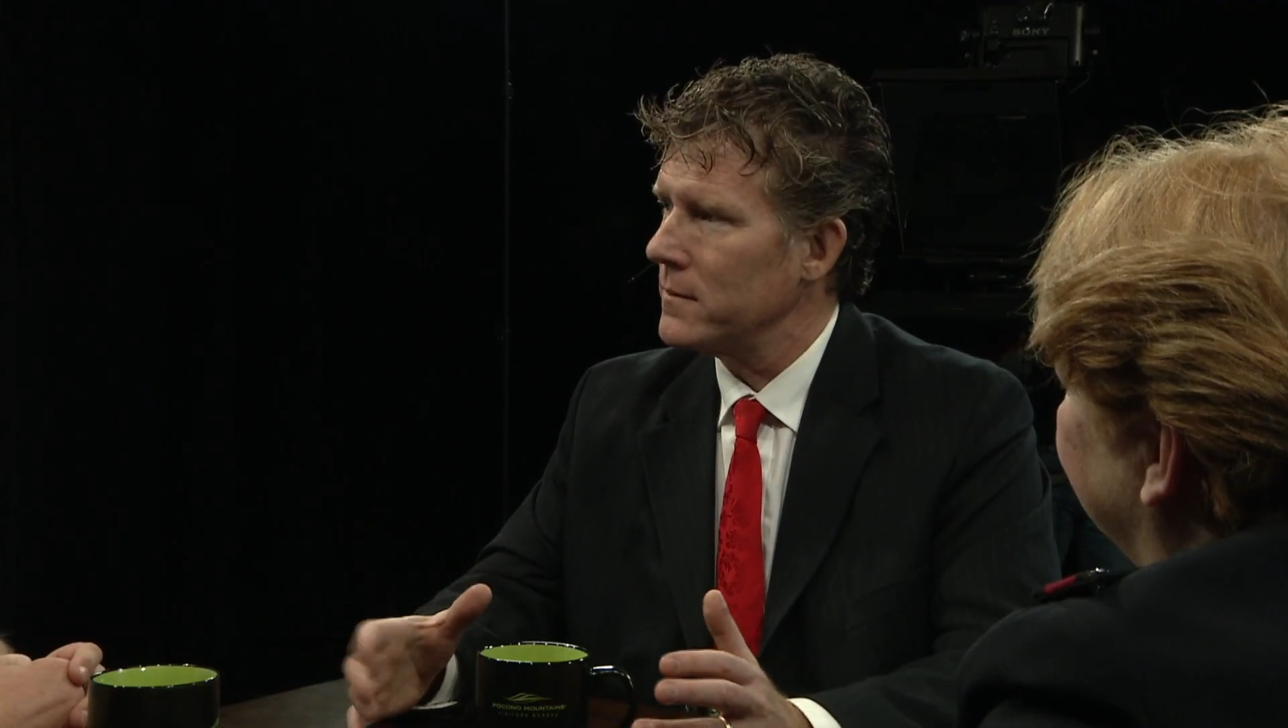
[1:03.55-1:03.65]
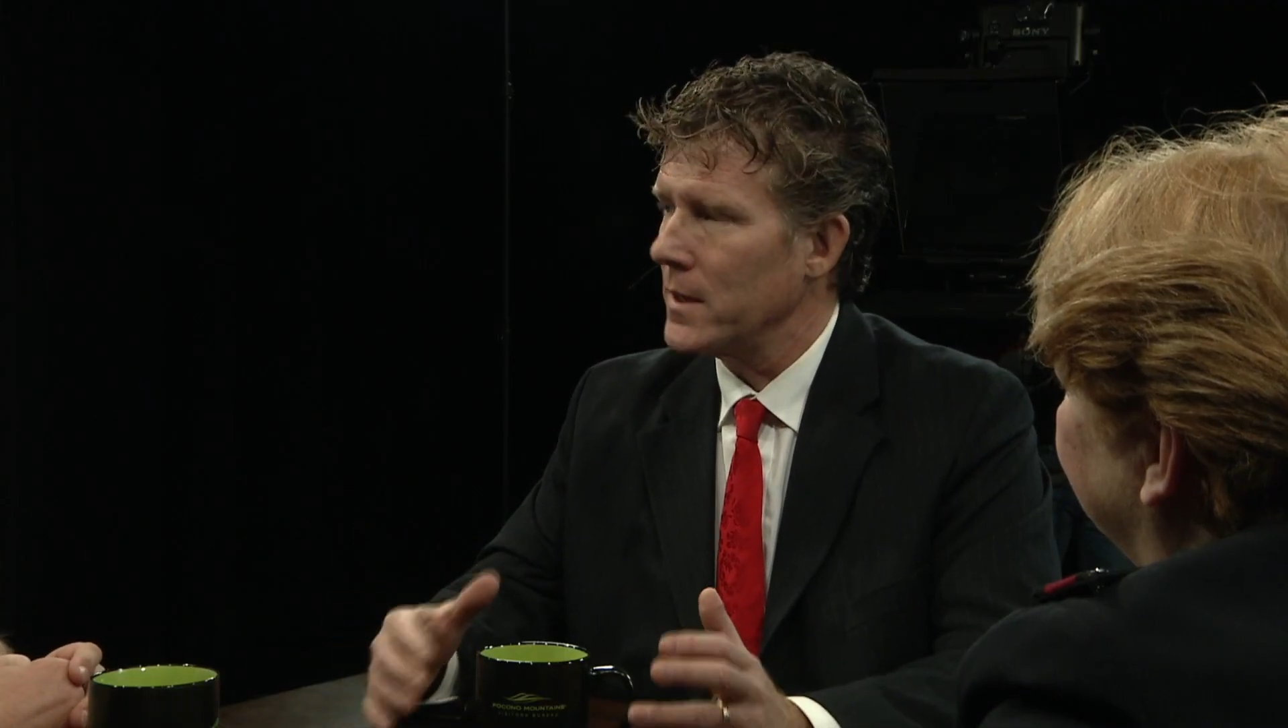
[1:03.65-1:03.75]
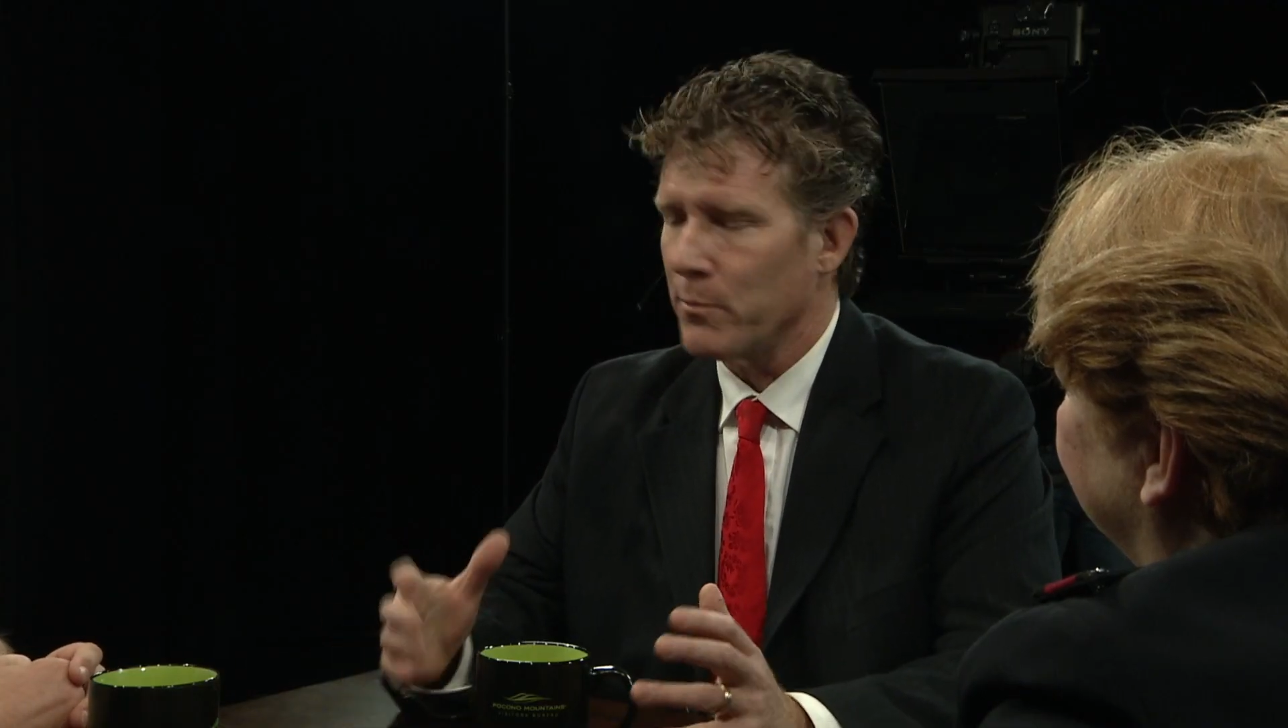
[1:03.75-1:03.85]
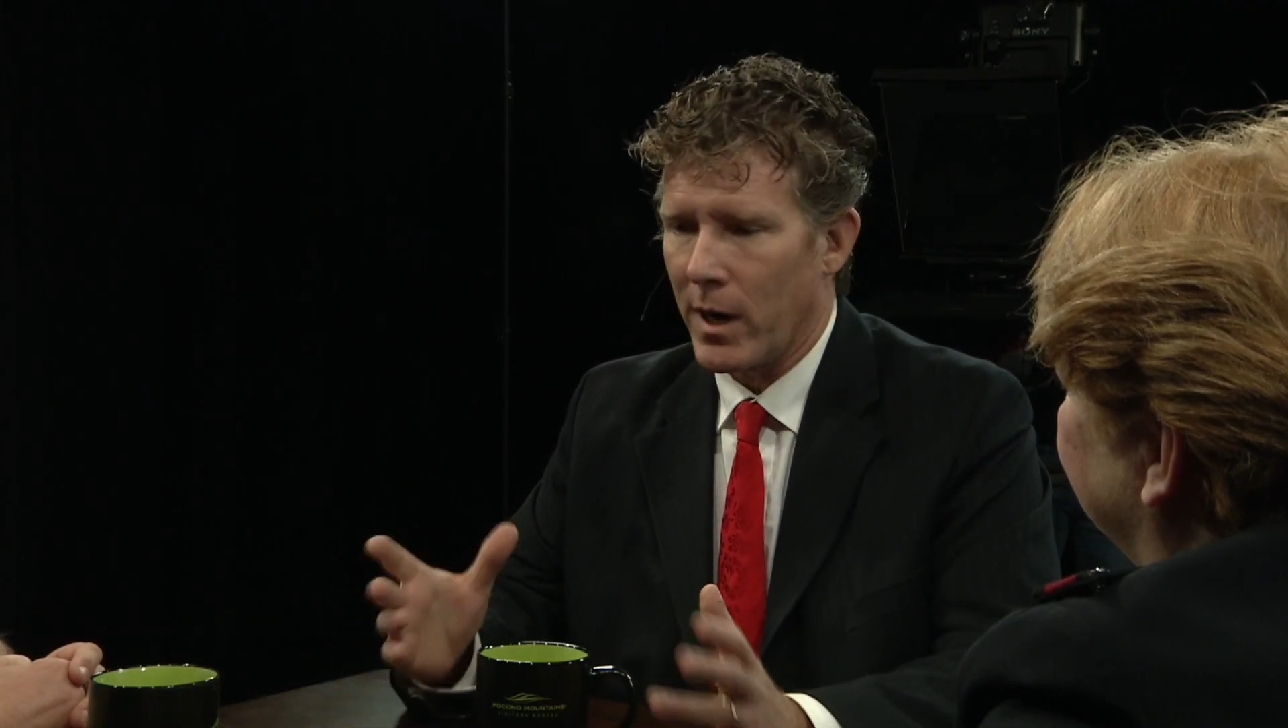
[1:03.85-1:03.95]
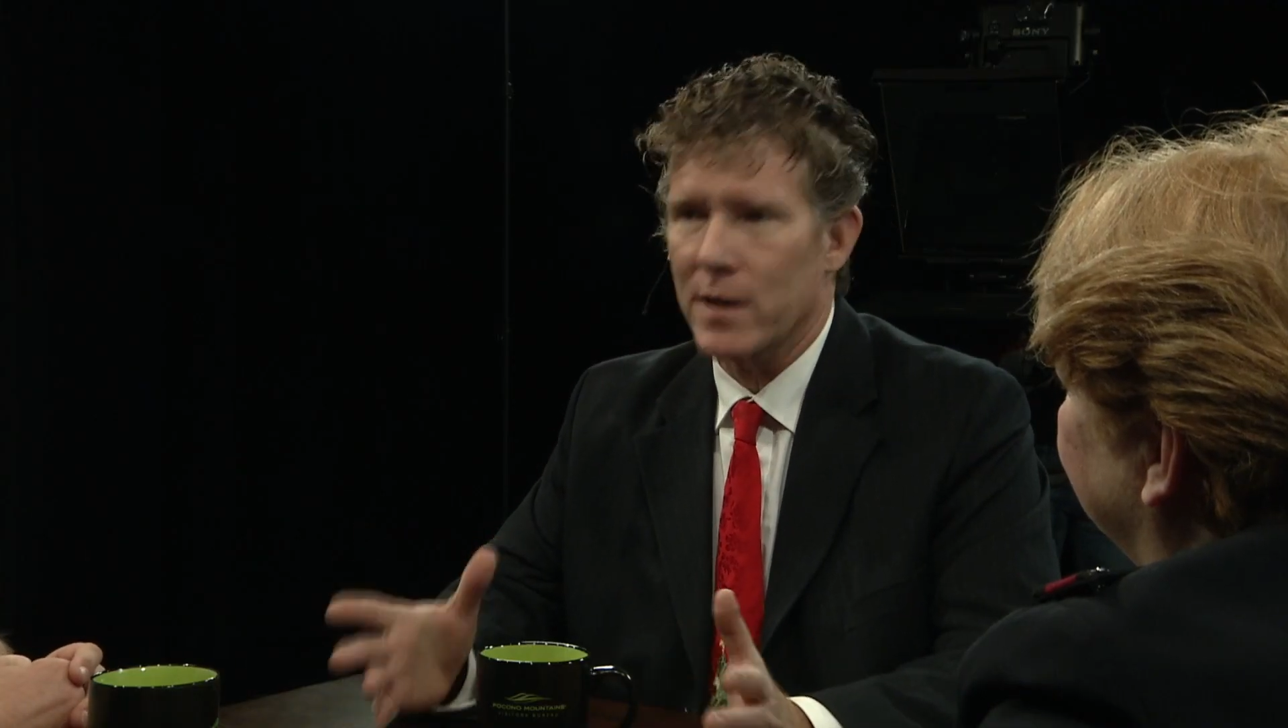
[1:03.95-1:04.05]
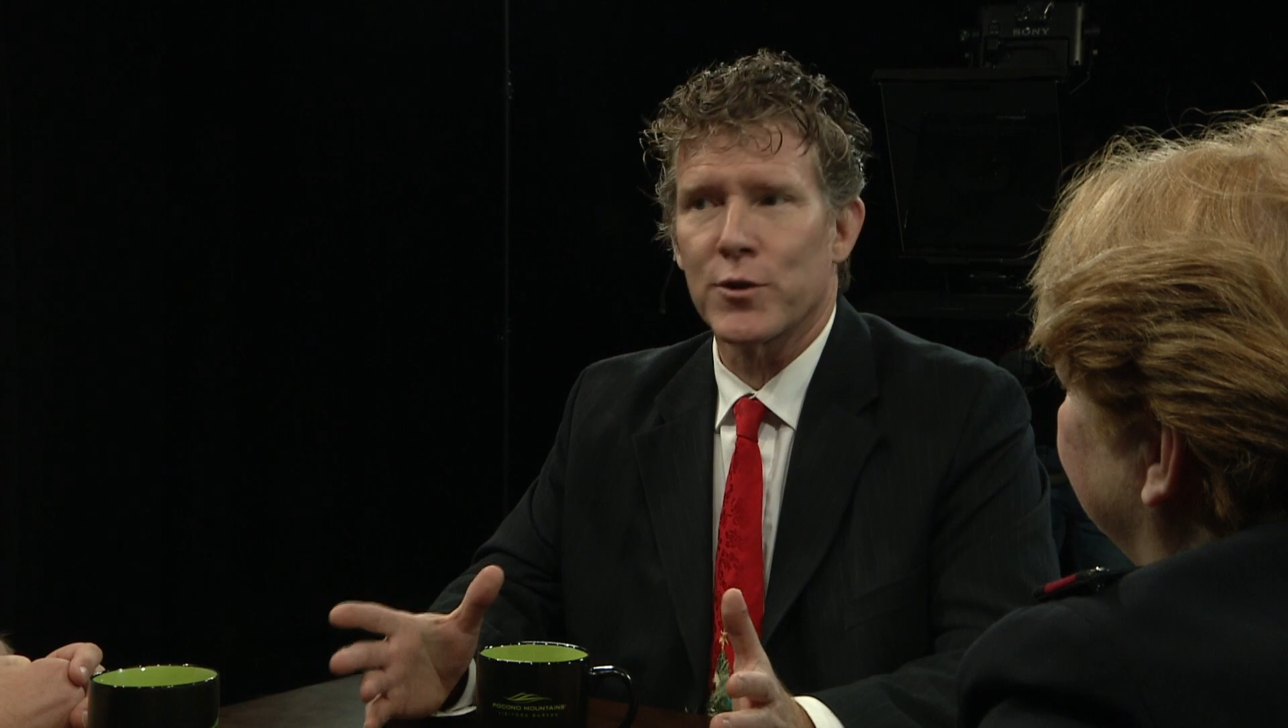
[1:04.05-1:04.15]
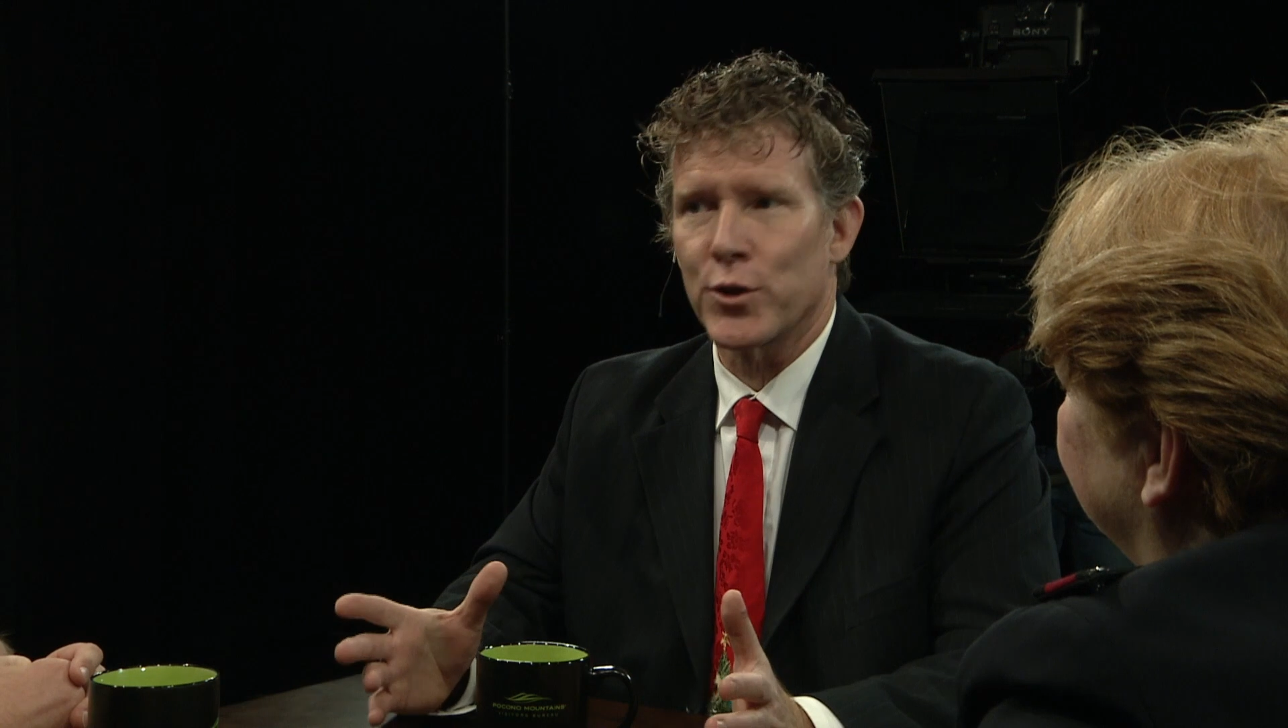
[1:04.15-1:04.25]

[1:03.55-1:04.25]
in boxer